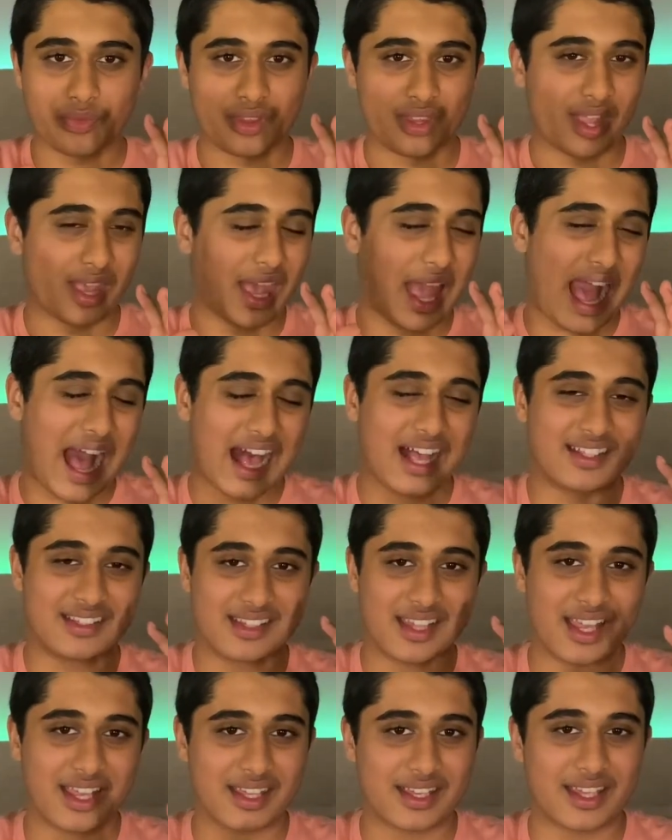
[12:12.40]
has
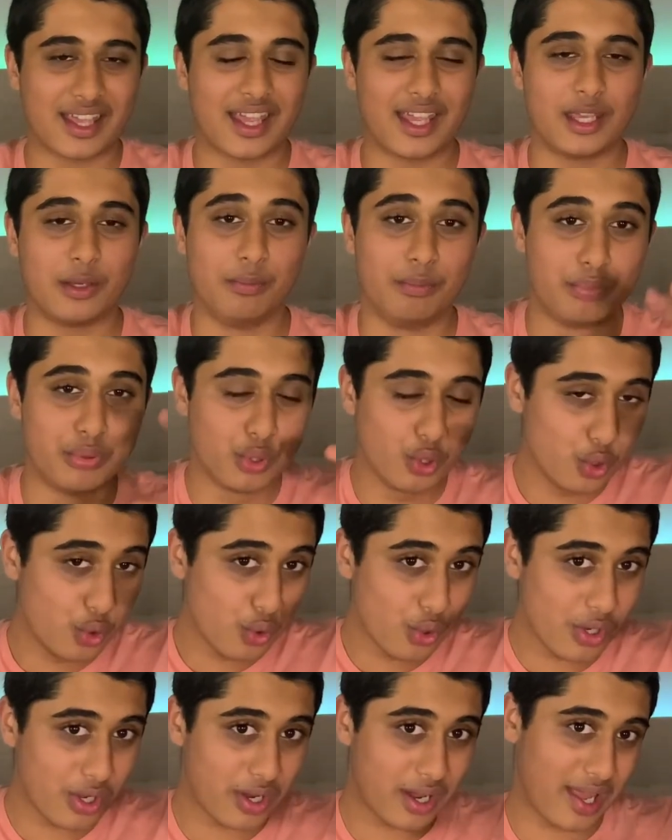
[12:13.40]
like a blue
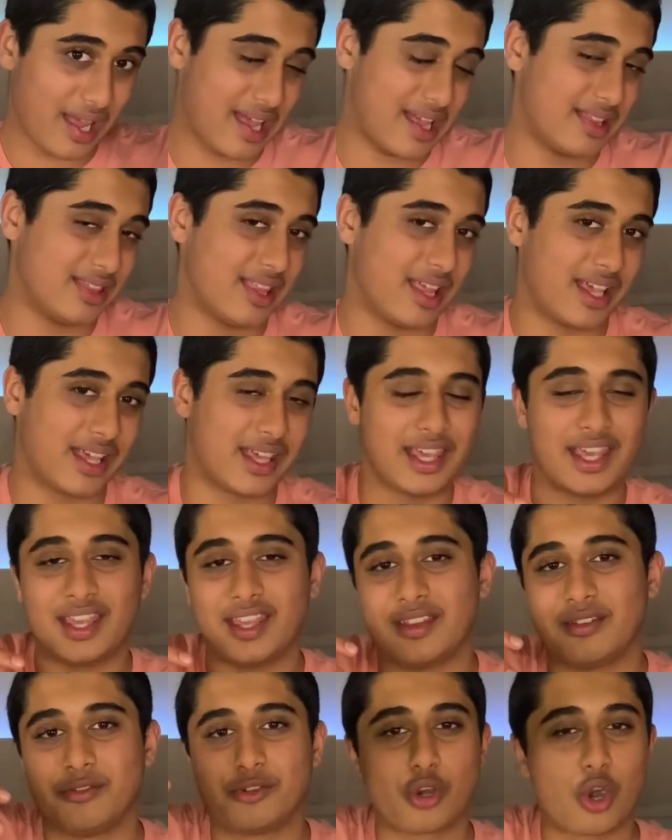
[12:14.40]
and like a
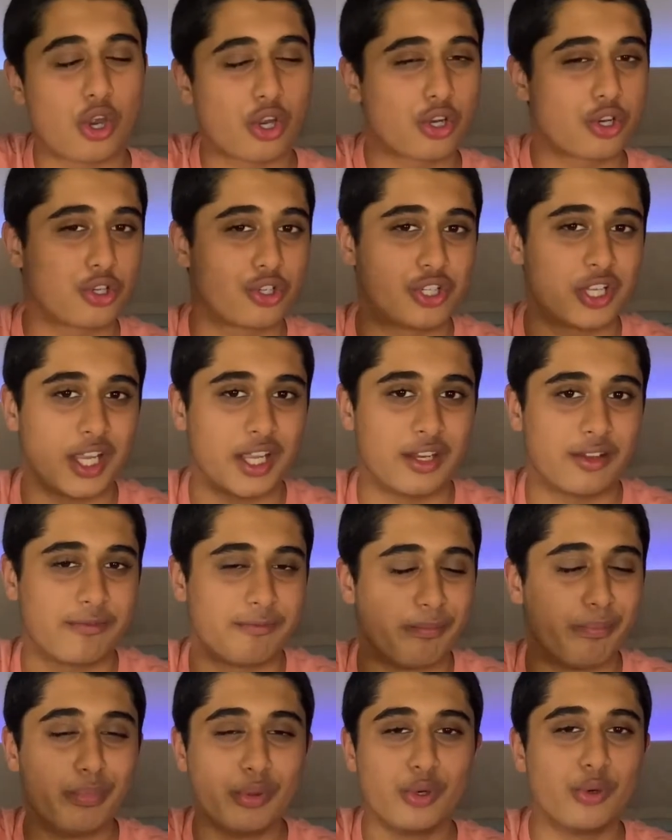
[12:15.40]
darker shade
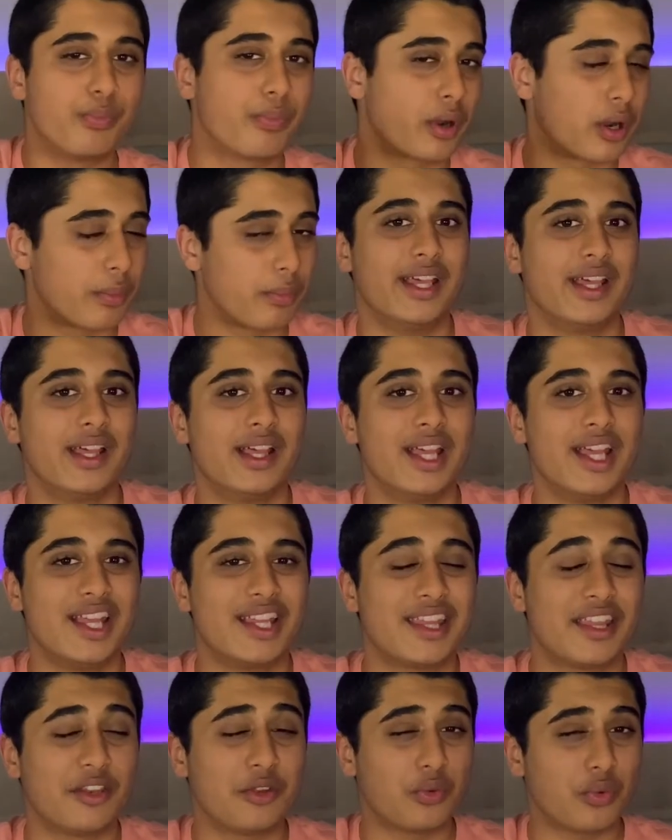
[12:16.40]
of blue purple,
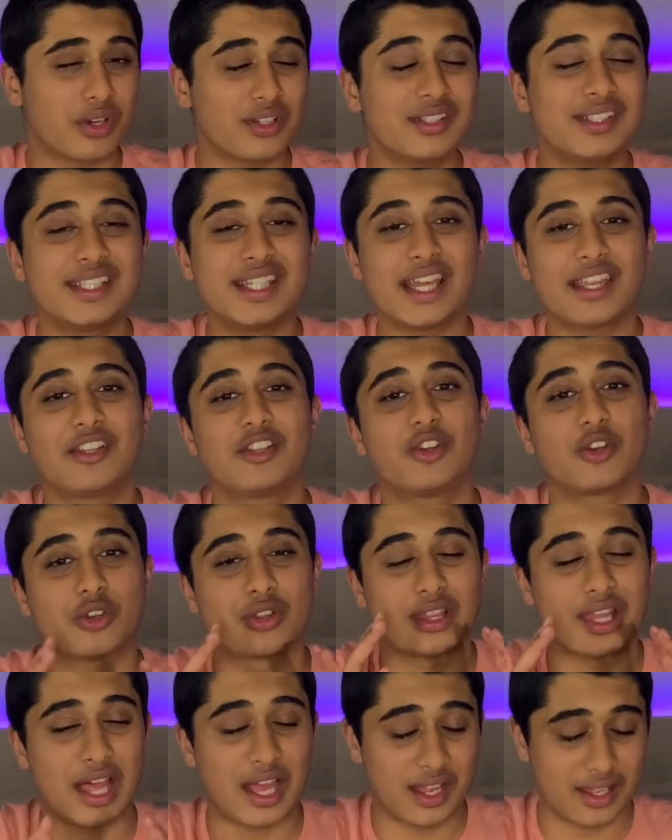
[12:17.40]
then you want to set your
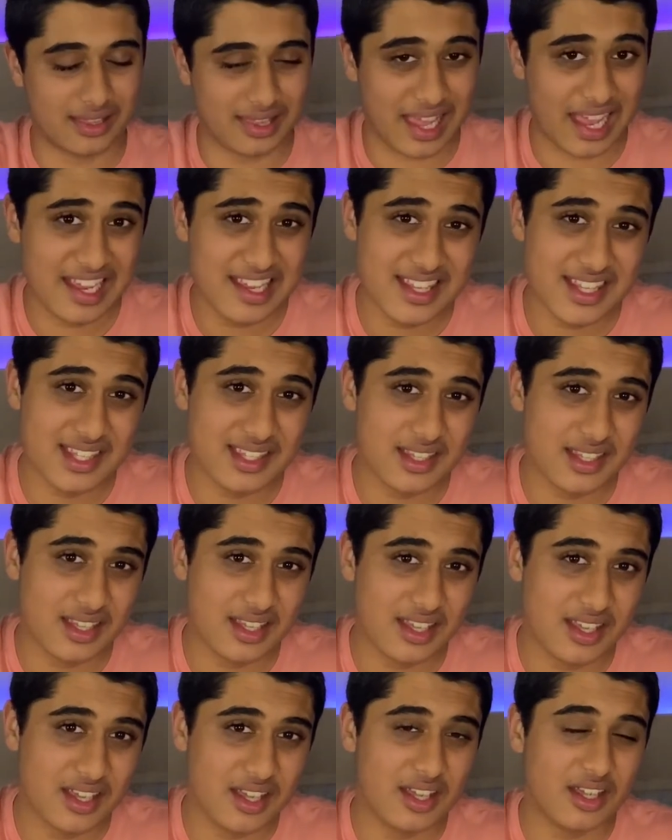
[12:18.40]
lights
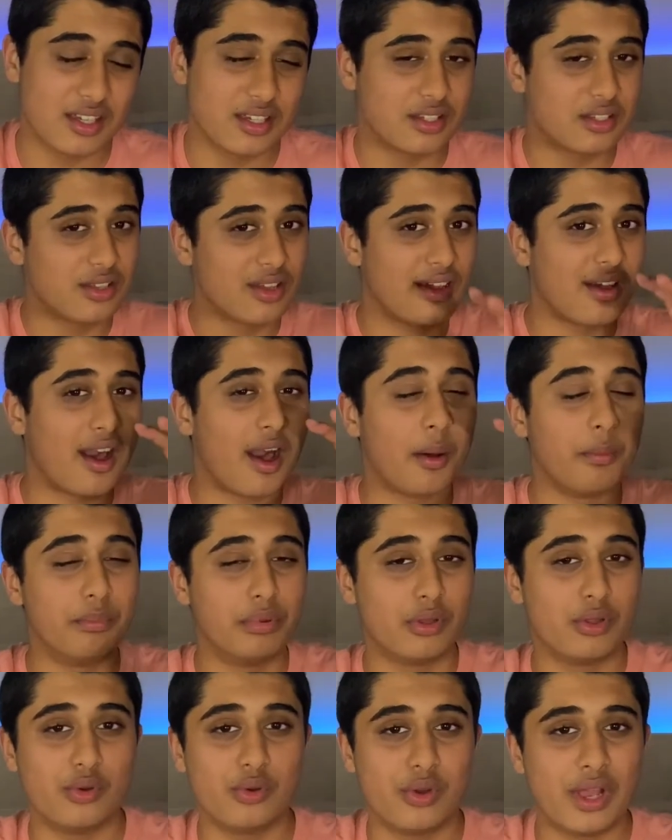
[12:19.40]
to a
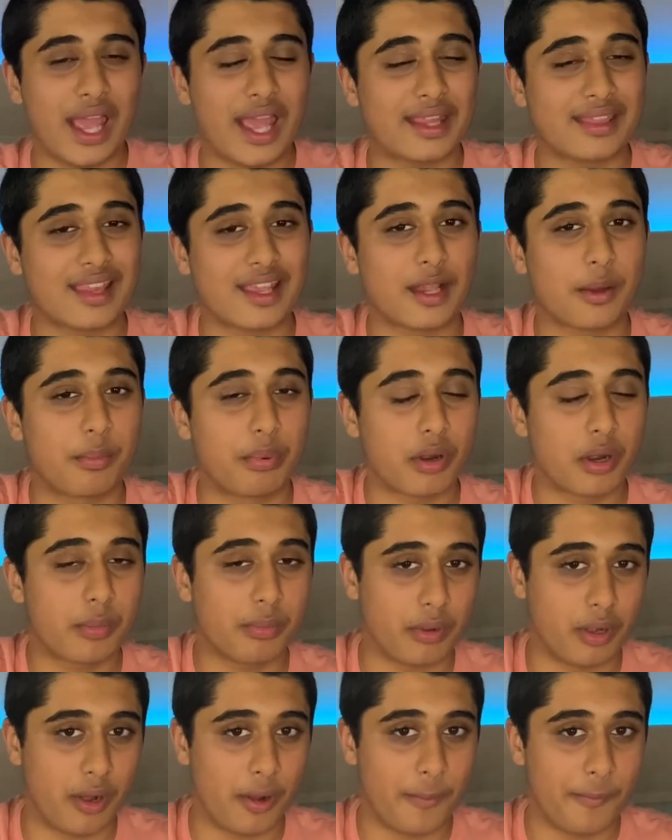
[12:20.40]
blue and like a
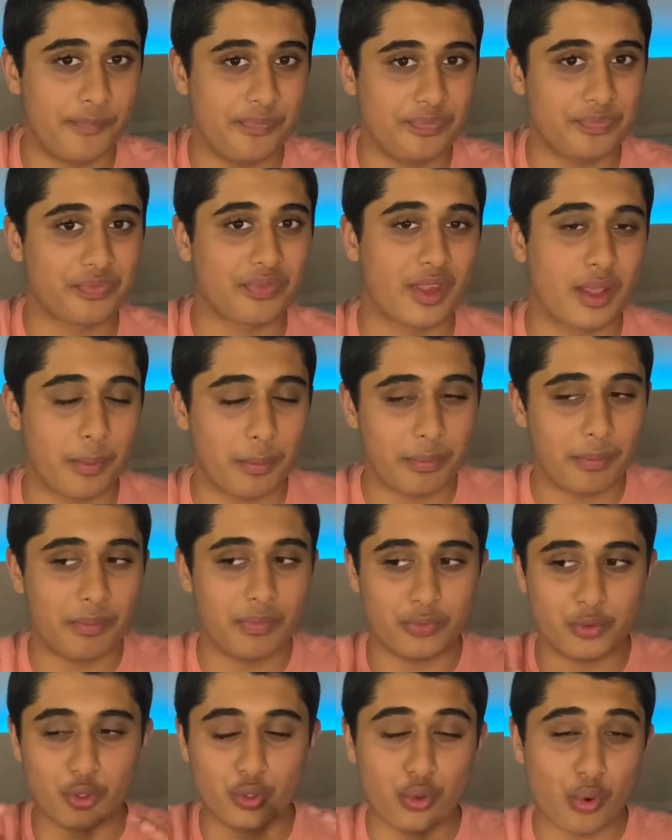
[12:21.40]
purple.
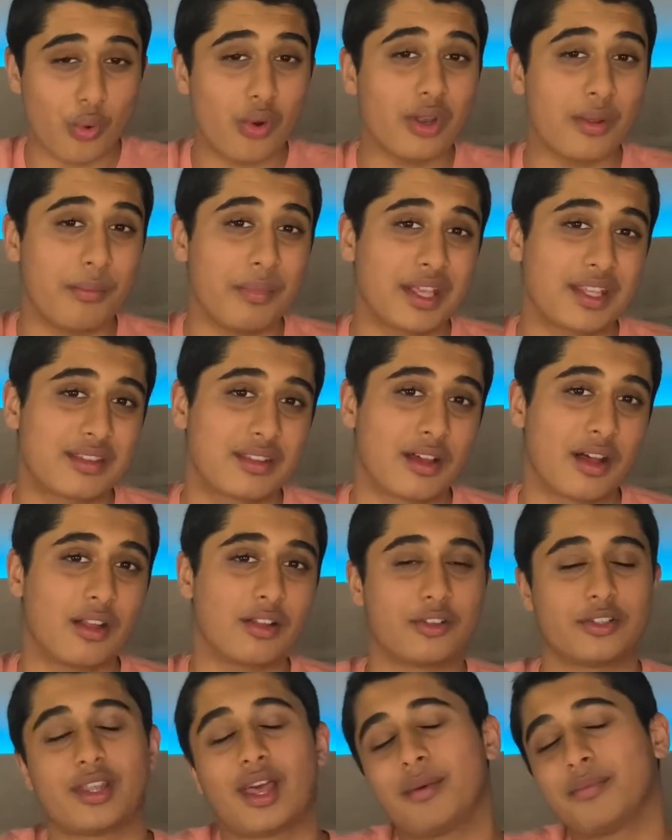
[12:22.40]
You don't want to mix the
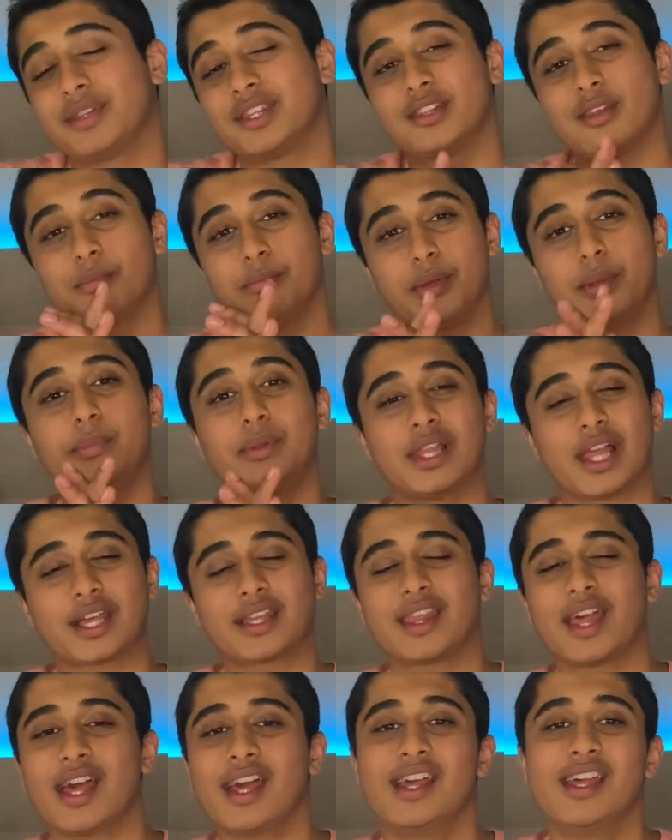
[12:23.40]
colors. I mean, some people like
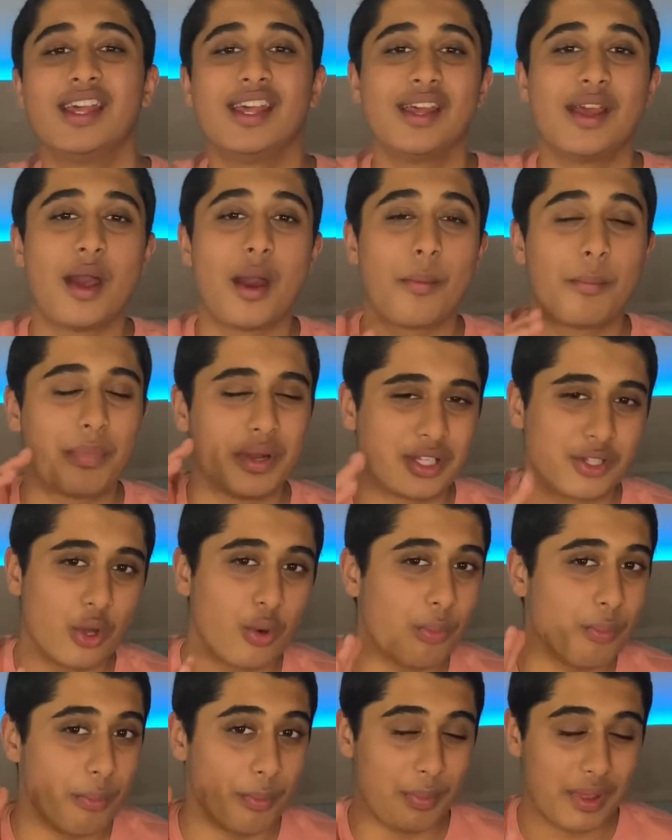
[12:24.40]
that, but
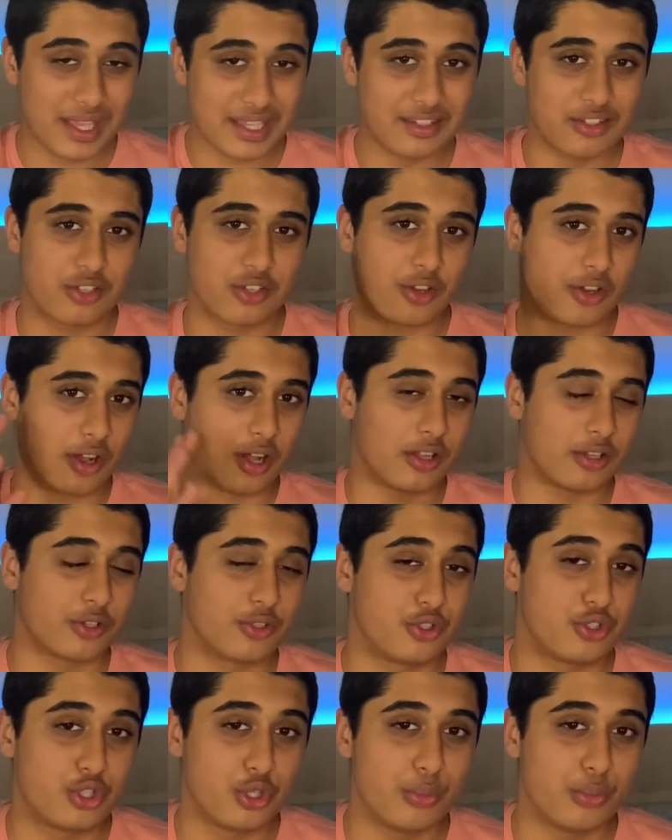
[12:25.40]
don't mix your colors too